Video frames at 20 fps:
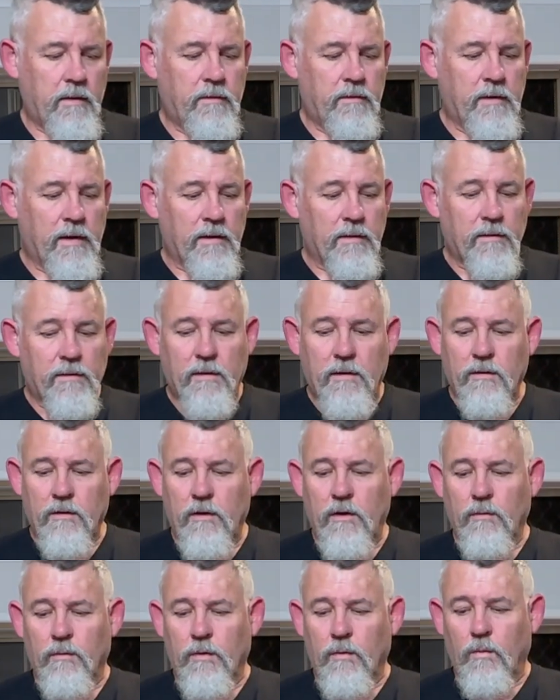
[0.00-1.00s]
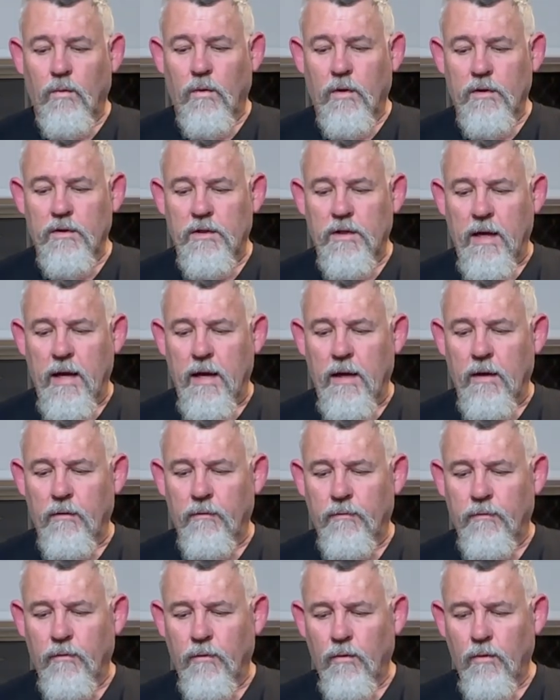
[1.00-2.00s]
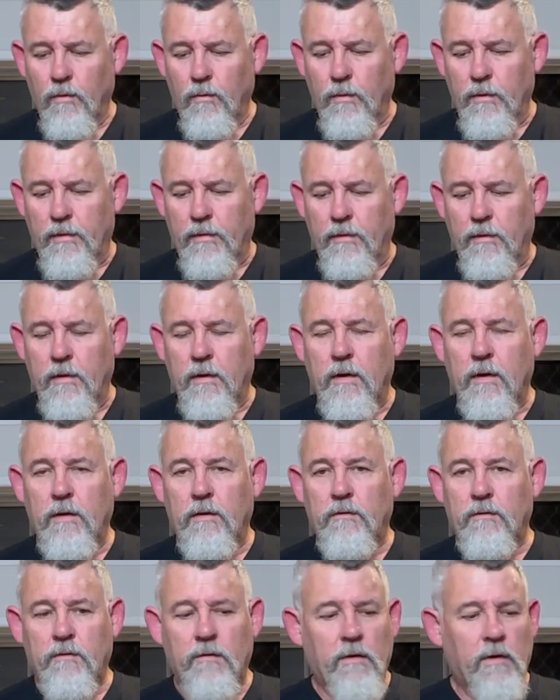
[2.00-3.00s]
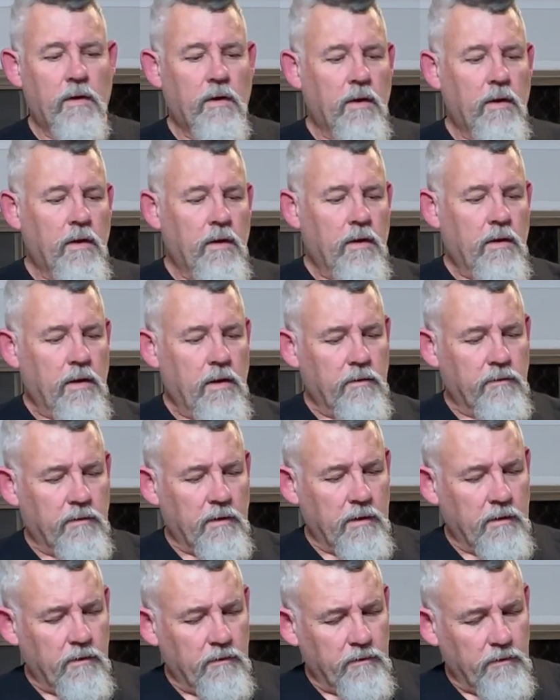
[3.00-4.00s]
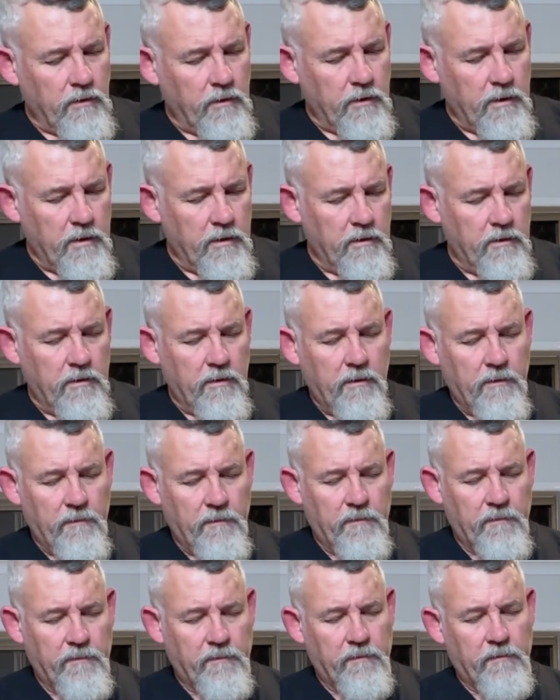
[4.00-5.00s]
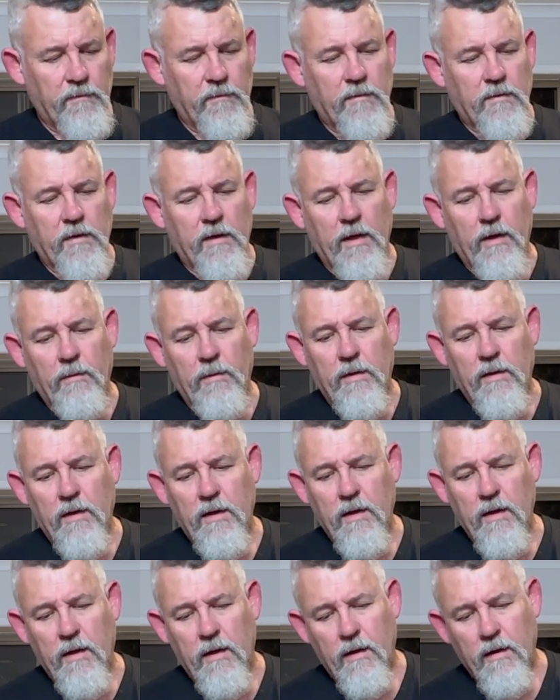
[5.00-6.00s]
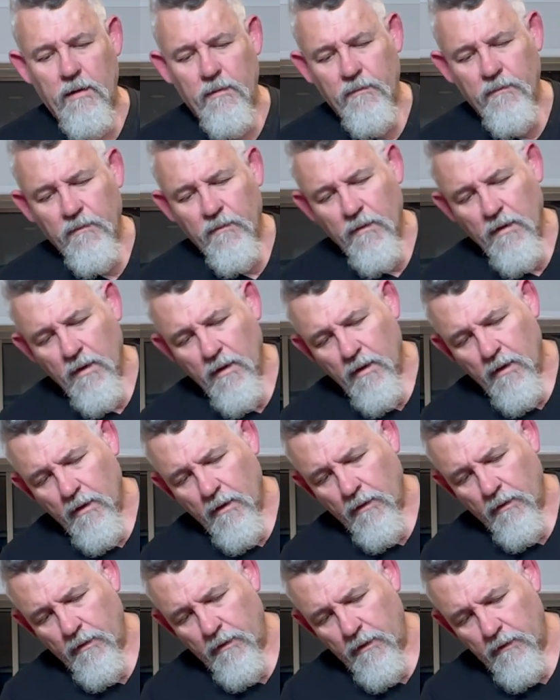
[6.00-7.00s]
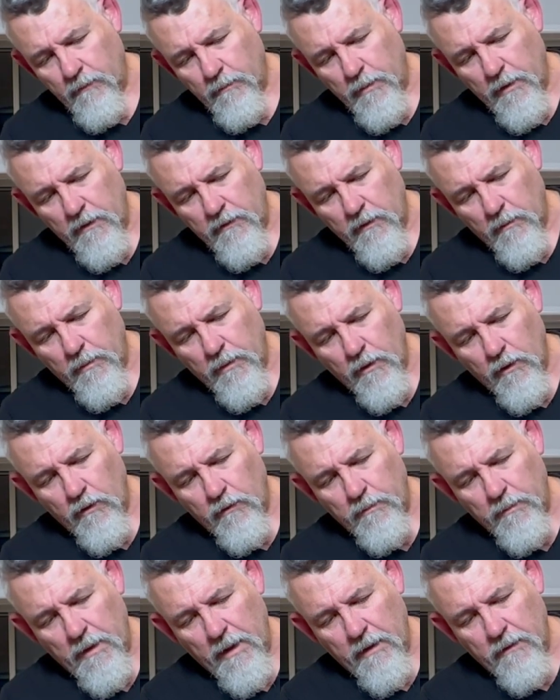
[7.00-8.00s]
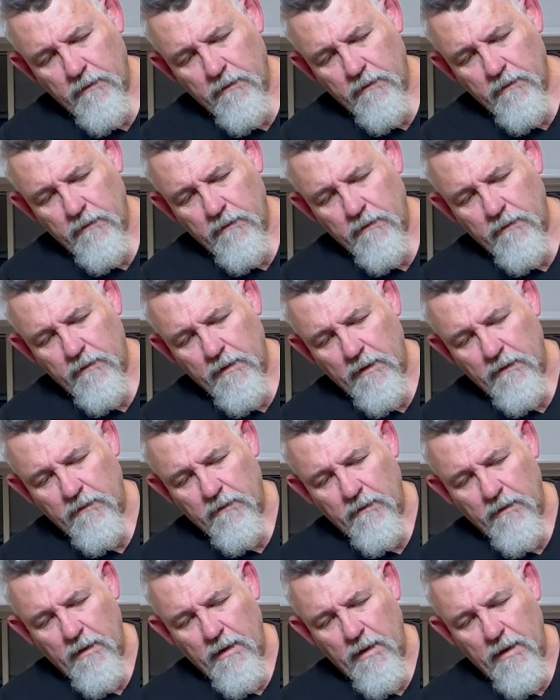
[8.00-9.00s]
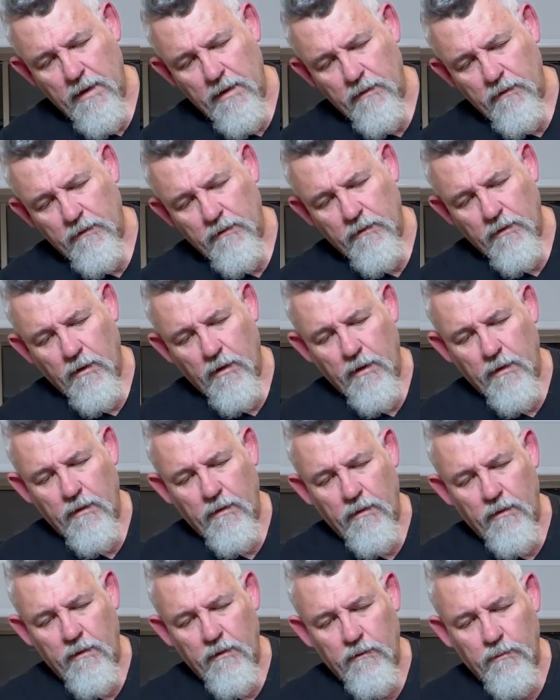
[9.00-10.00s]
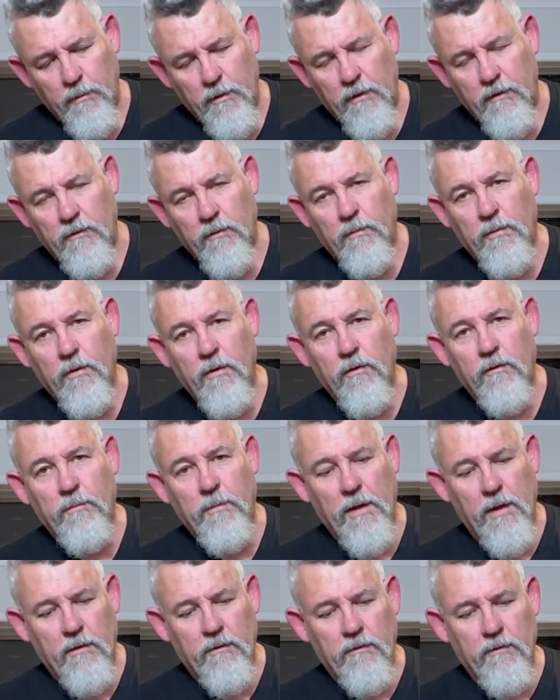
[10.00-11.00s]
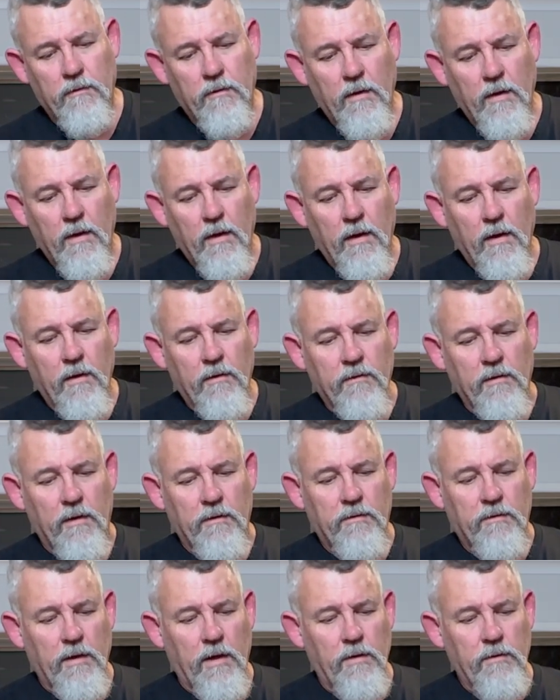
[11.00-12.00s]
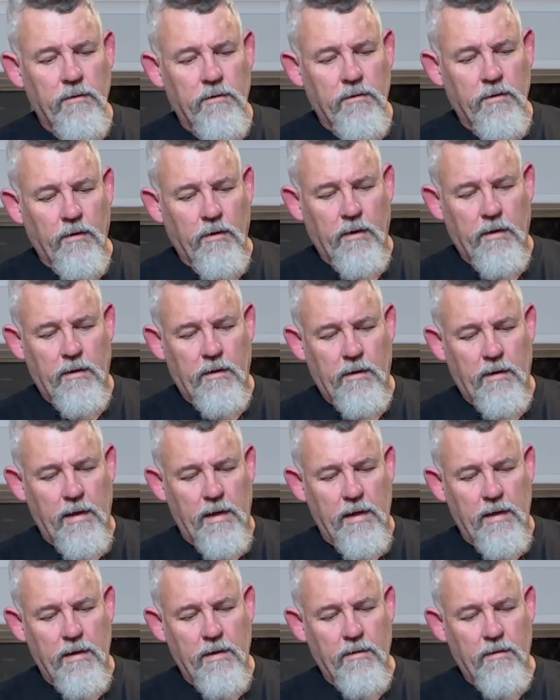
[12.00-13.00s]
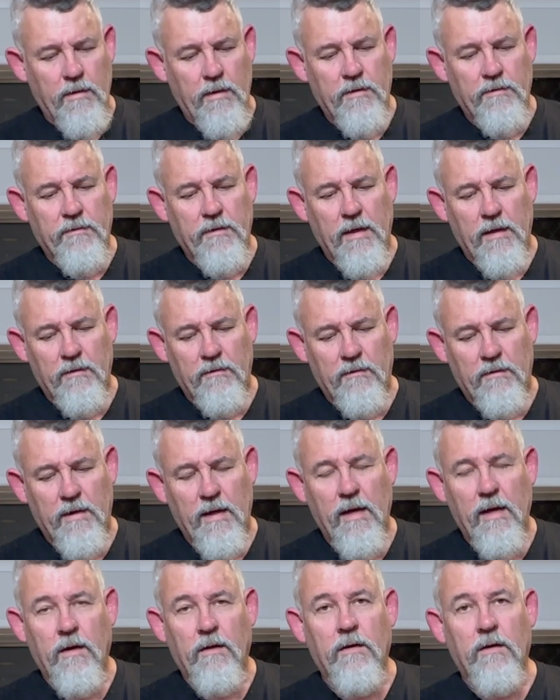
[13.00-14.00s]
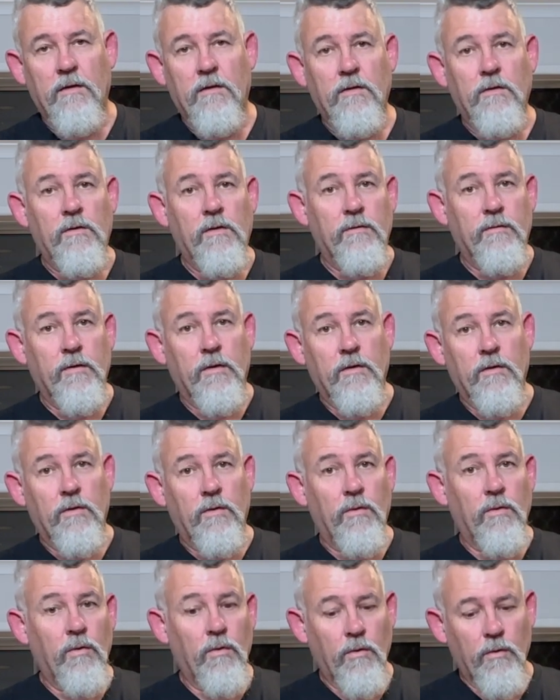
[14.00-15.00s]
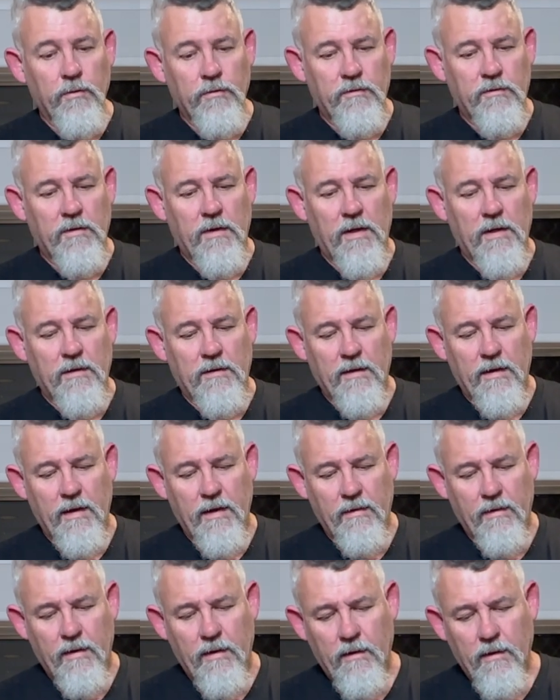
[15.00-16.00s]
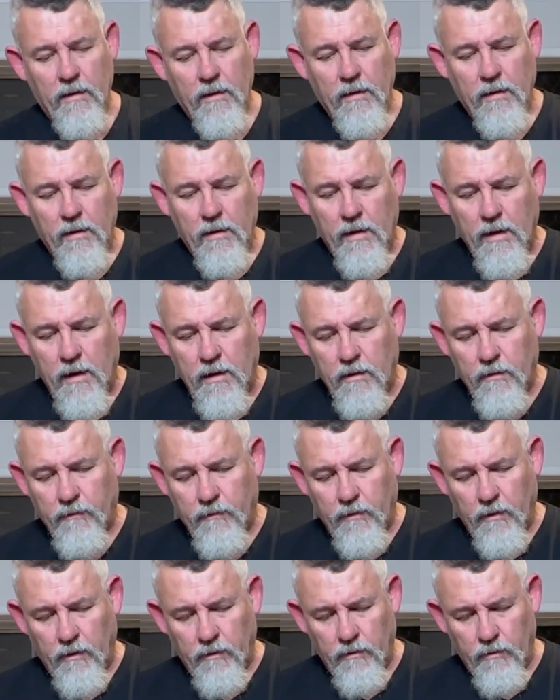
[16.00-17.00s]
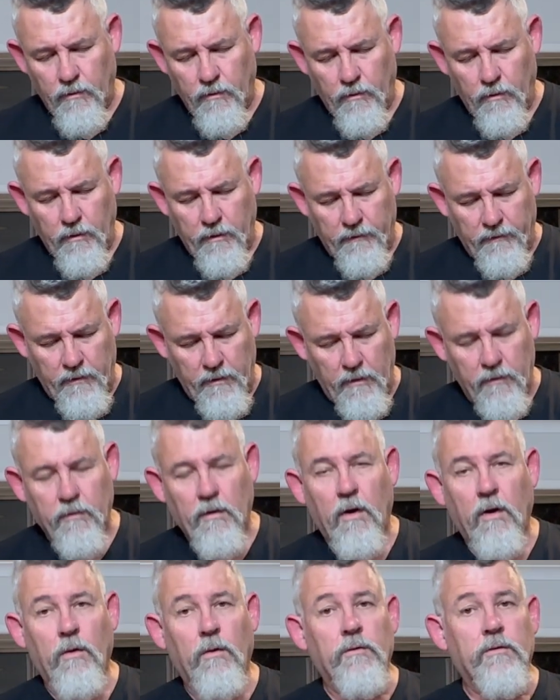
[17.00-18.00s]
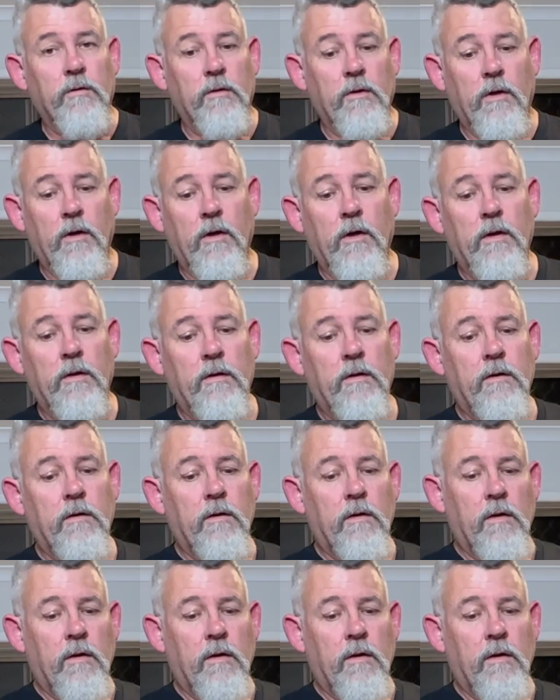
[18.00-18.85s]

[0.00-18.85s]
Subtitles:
The other thing that you want to watch out for with these is they're designed to go in here. This piece of perspex sits inside this piece of perspex. So don't tighten any of these nuts down until you've got it all sitting together and you've got all of these holes aligned.